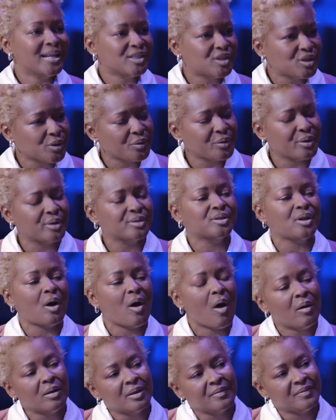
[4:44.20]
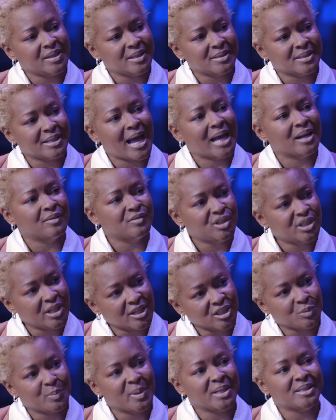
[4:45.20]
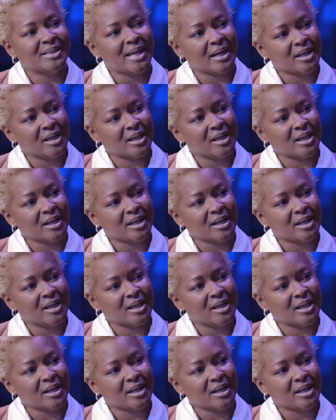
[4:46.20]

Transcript: And so there's all of these kind of judgments